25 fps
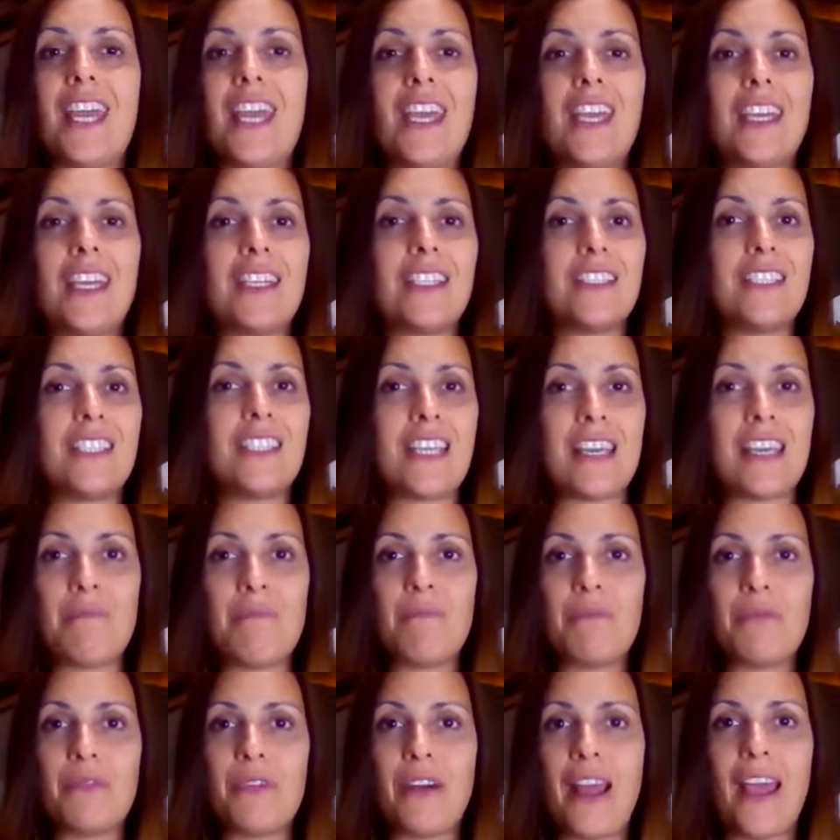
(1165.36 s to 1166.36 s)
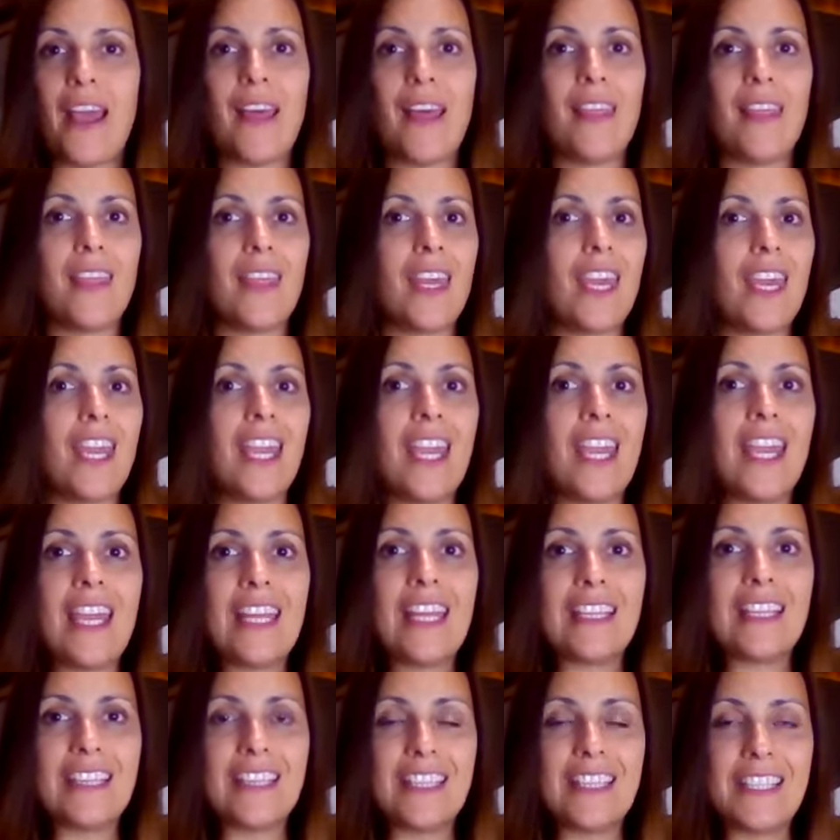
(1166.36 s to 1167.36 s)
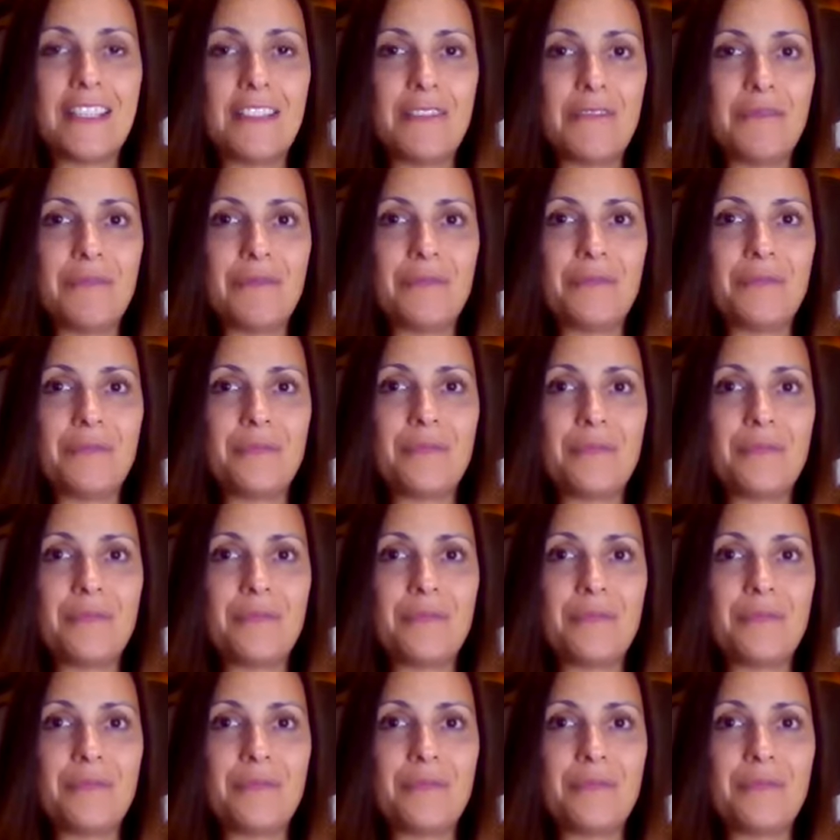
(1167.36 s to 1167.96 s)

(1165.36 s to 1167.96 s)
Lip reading: Take a deep breath in